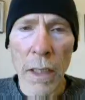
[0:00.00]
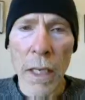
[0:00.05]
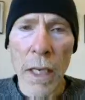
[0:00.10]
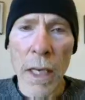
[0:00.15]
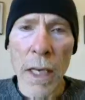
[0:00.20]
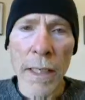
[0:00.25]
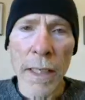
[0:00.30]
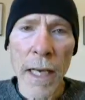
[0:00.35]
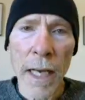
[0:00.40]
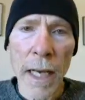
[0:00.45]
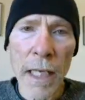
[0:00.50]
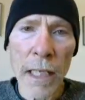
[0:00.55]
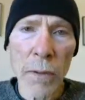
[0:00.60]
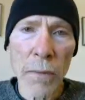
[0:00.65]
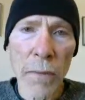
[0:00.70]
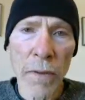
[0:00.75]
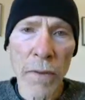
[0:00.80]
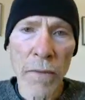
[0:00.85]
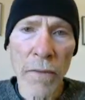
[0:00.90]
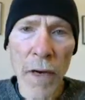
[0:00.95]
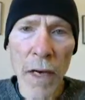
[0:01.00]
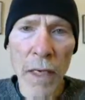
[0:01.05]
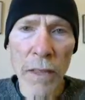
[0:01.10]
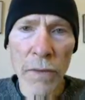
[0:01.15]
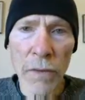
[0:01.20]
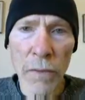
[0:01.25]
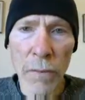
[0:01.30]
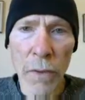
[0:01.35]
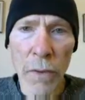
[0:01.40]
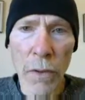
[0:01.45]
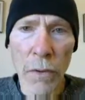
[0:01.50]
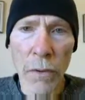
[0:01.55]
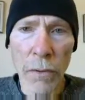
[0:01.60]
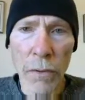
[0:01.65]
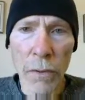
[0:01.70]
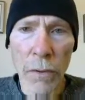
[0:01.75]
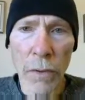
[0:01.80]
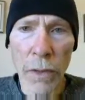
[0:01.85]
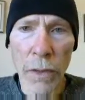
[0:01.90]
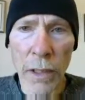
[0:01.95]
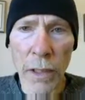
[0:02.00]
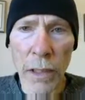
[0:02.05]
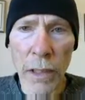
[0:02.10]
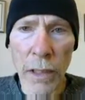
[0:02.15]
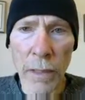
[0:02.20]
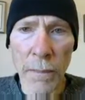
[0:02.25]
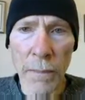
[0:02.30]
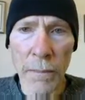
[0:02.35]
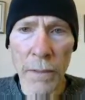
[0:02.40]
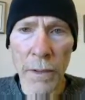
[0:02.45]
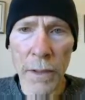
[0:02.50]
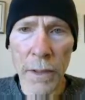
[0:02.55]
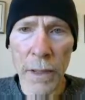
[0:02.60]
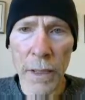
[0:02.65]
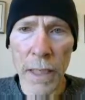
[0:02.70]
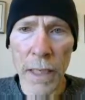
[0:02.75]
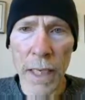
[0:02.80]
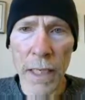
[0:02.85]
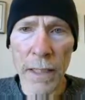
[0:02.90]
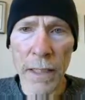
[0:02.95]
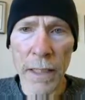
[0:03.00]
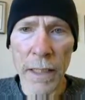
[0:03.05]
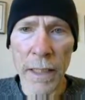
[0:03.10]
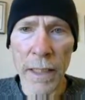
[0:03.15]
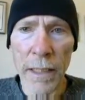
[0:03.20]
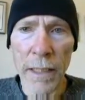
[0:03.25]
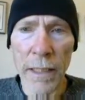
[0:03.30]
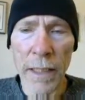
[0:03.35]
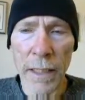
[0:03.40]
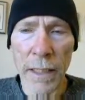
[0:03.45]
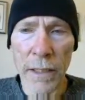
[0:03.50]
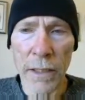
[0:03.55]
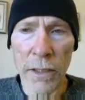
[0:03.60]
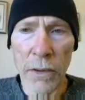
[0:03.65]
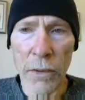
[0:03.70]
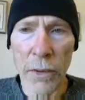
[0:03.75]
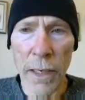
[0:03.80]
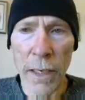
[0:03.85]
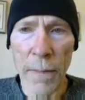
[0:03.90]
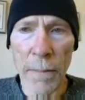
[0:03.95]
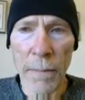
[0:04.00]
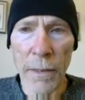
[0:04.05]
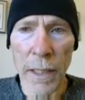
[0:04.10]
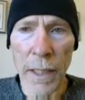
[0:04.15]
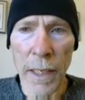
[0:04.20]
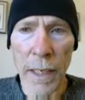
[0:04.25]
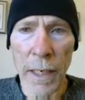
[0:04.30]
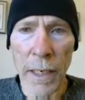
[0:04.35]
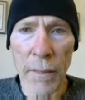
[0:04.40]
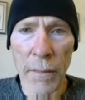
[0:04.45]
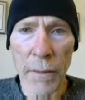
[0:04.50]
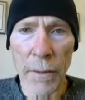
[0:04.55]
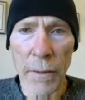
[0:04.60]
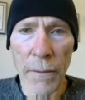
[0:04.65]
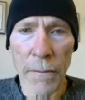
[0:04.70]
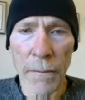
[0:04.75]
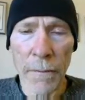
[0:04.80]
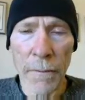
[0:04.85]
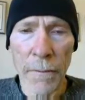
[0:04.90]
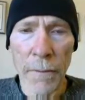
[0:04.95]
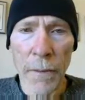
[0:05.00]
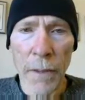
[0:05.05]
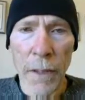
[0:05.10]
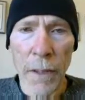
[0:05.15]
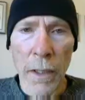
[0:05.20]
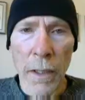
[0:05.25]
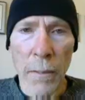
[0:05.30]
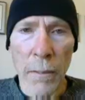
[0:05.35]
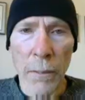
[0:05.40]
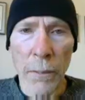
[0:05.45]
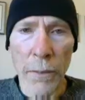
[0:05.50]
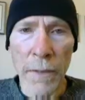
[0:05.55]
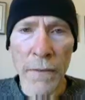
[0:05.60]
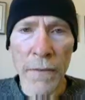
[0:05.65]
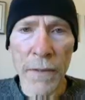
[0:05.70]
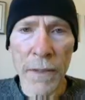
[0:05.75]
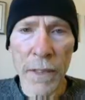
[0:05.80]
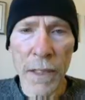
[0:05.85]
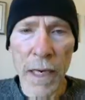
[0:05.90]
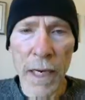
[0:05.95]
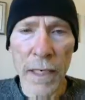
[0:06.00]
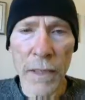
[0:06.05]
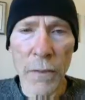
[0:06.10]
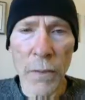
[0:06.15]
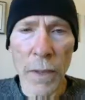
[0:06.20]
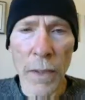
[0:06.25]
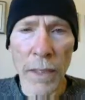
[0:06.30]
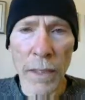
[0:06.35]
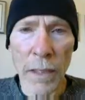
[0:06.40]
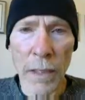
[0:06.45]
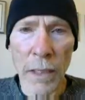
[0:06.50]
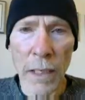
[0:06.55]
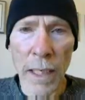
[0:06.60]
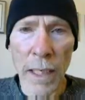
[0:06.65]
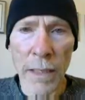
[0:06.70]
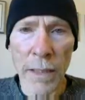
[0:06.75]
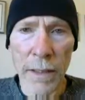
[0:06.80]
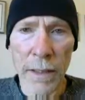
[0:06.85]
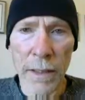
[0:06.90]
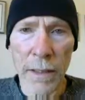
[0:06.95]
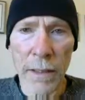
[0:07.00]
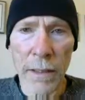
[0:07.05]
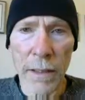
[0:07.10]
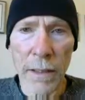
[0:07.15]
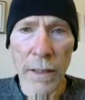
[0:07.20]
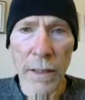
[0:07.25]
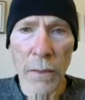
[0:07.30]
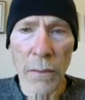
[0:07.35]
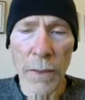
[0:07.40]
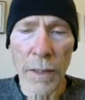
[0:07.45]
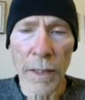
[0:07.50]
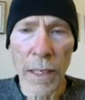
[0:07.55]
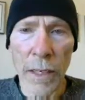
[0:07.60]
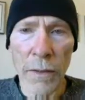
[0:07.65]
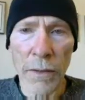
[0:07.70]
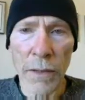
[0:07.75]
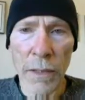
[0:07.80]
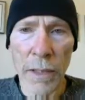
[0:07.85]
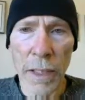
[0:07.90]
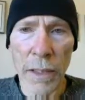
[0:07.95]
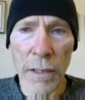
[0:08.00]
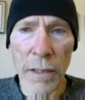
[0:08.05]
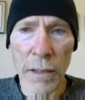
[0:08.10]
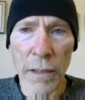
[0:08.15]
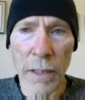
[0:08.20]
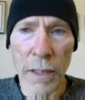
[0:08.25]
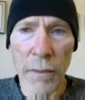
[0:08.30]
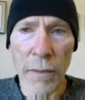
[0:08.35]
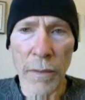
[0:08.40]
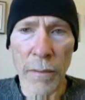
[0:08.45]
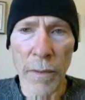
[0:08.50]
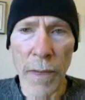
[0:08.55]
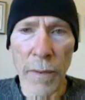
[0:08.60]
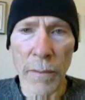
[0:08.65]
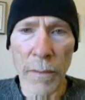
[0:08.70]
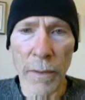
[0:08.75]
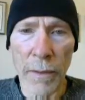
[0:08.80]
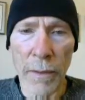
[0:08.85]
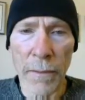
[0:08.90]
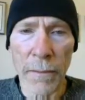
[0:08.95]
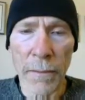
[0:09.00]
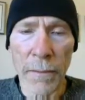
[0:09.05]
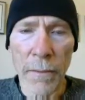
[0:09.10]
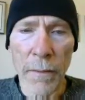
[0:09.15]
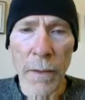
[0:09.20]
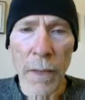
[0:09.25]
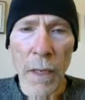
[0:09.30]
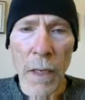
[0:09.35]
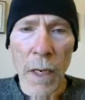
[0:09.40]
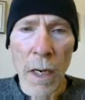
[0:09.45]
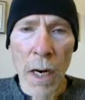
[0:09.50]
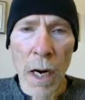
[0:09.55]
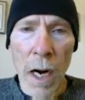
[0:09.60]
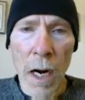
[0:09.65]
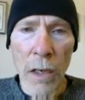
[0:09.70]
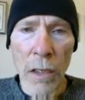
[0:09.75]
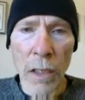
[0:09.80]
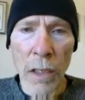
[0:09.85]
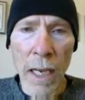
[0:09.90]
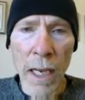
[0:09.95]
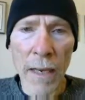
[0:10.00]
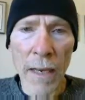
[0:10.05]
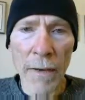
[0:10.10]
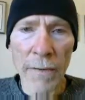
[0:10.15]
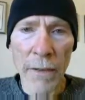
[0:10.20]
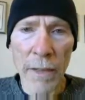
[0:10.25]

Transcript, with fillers: Cast with fossil bones or glimpsed as insects trapped in amber, brief sideways glances we now scarcely remember. Our lives and